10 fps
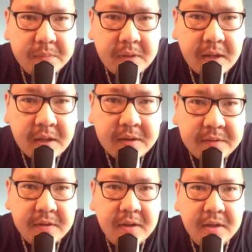that
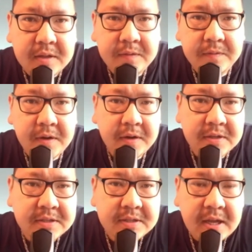at the very
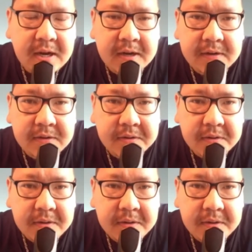start,